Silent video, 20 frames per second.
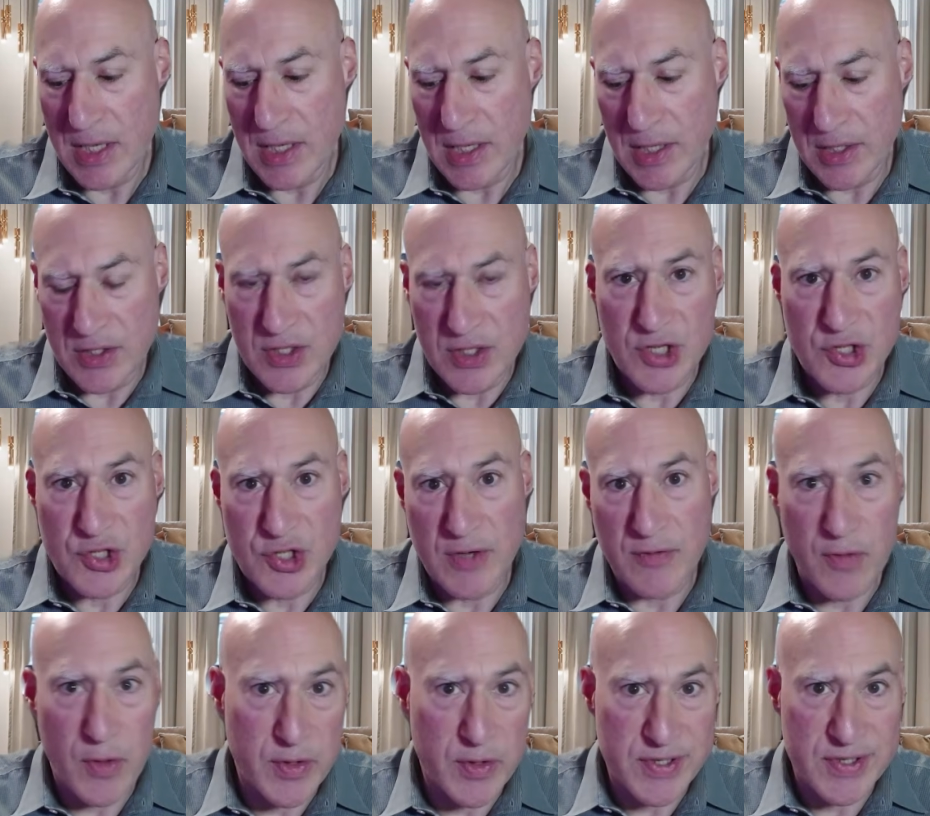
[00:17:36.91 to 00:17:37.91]
addition of
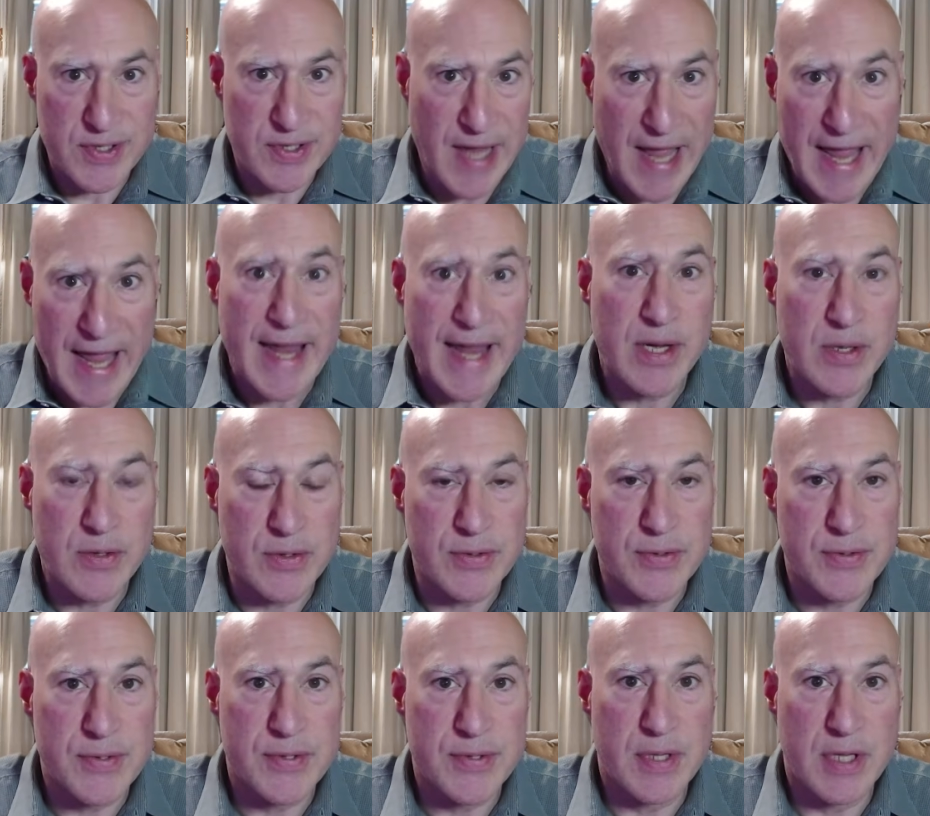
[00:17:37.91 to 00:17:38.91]
all these
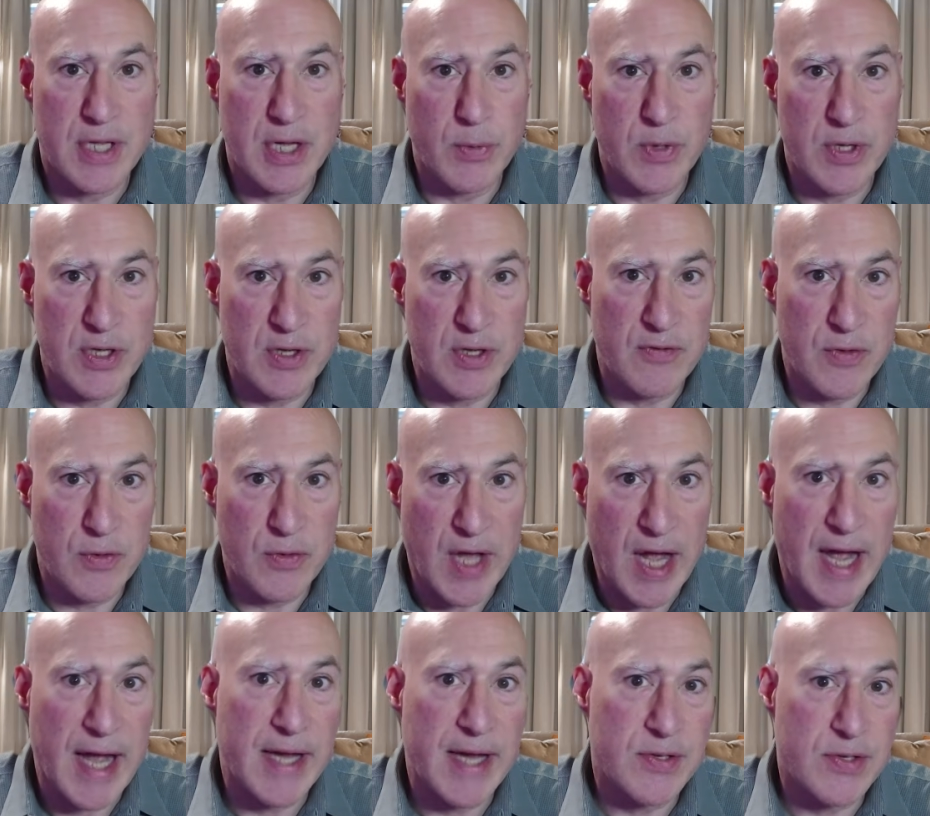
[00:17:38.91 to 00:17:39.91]
angles that would give you the
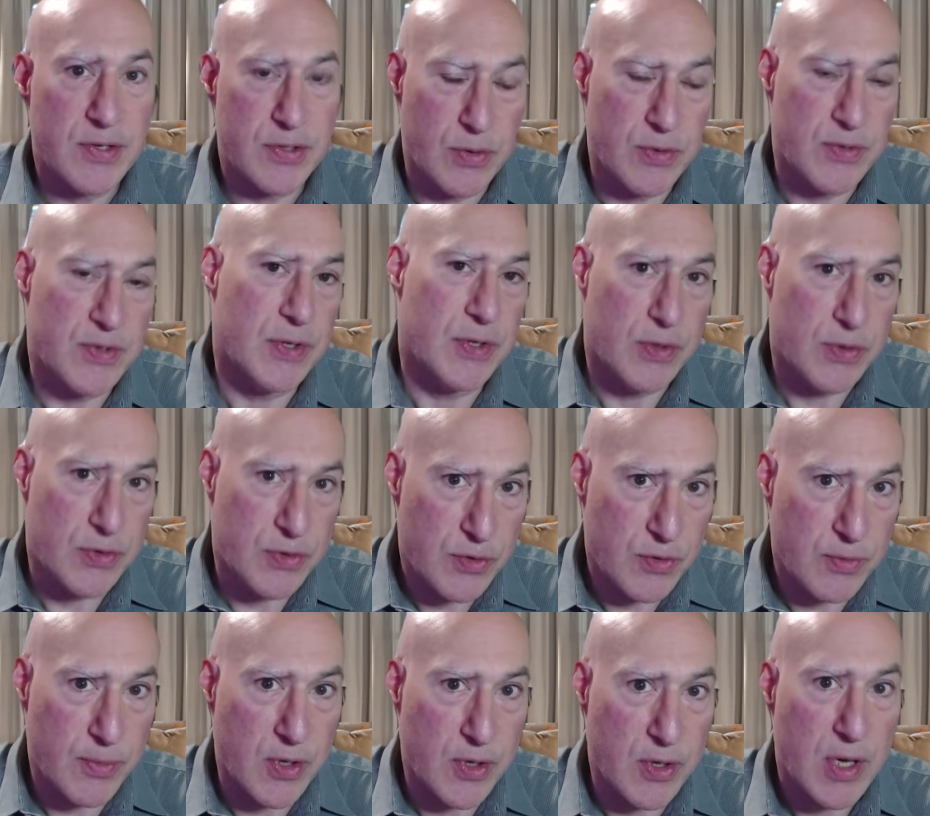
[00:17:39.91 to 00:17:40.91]
highest dose in the
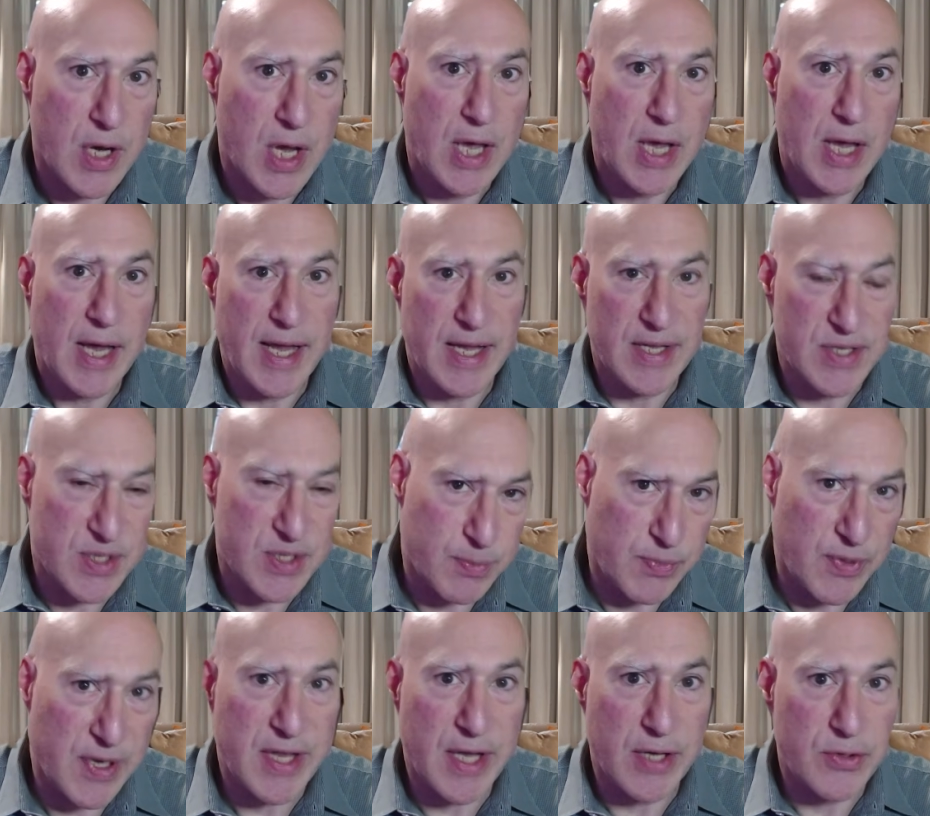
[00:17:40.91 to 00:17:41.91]
tumor and
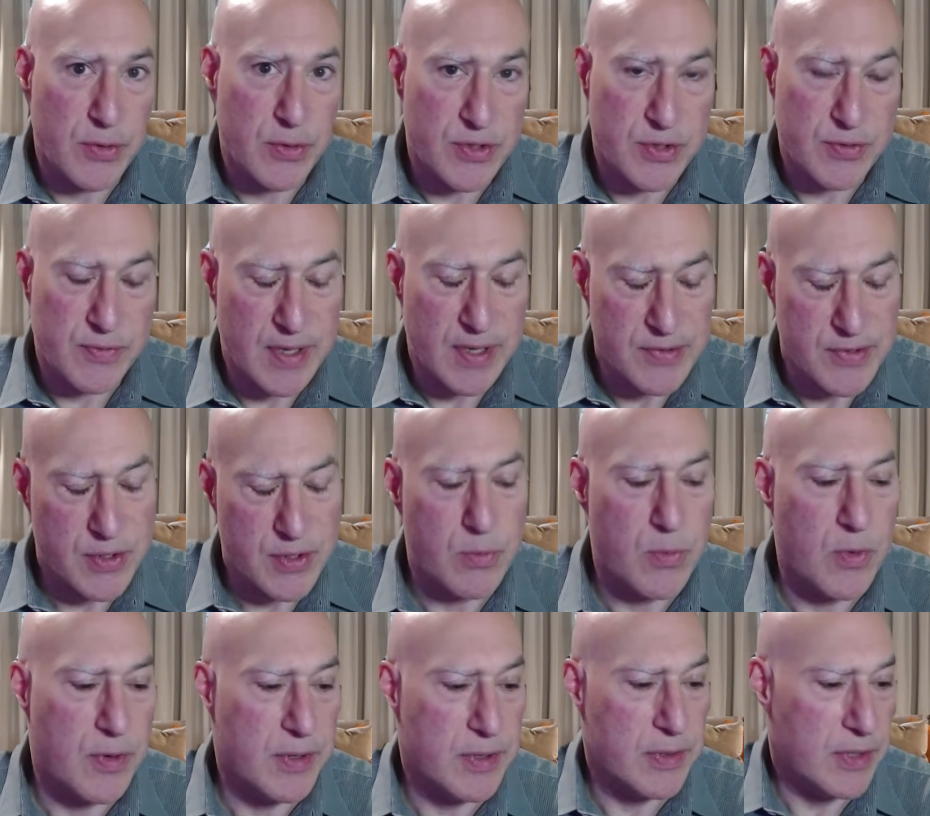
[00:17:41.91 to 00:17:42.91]
spread that dose around so you
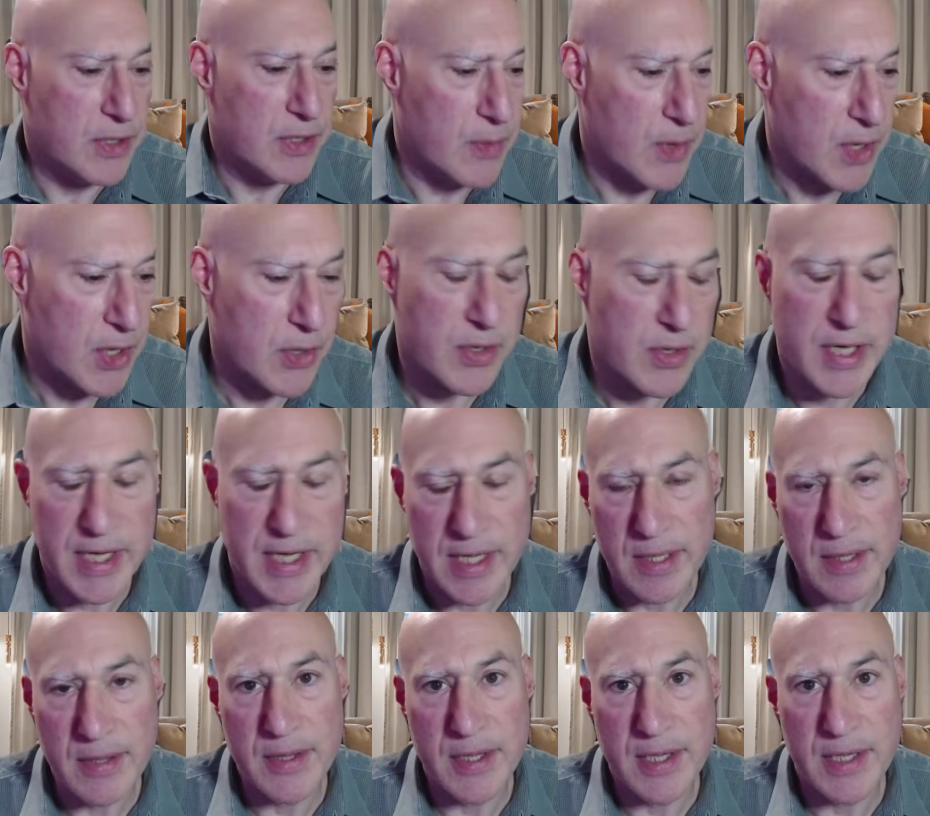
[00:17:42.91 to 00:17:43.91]
weren't, hurting
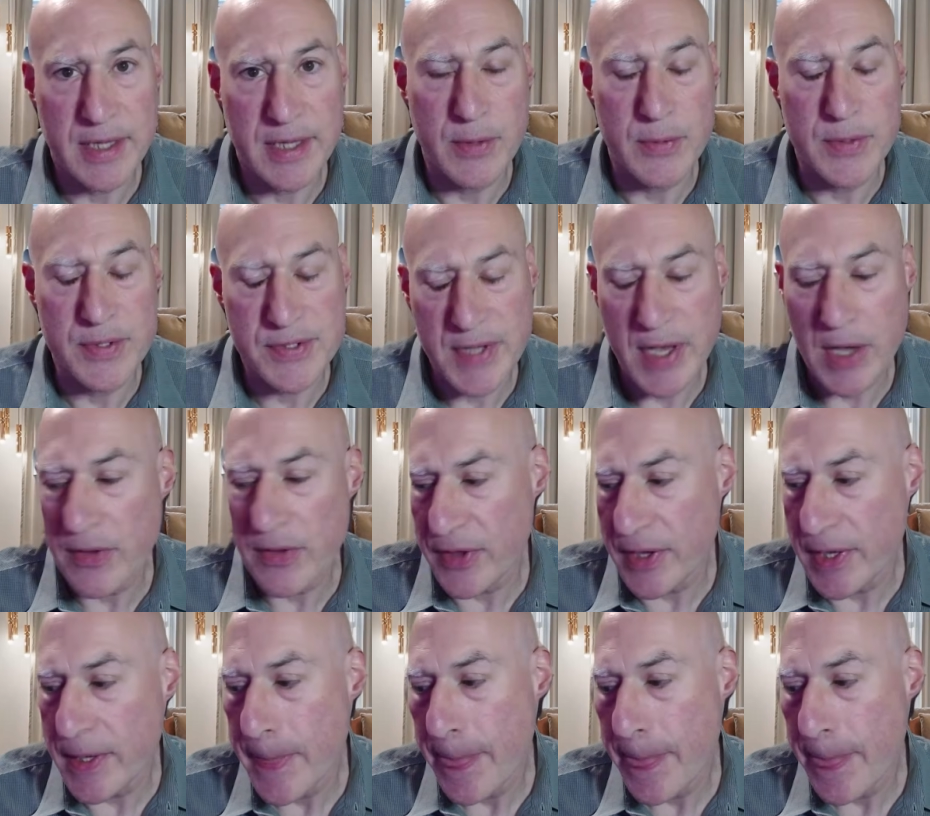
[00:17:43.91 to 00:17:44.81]
anything that was healthy.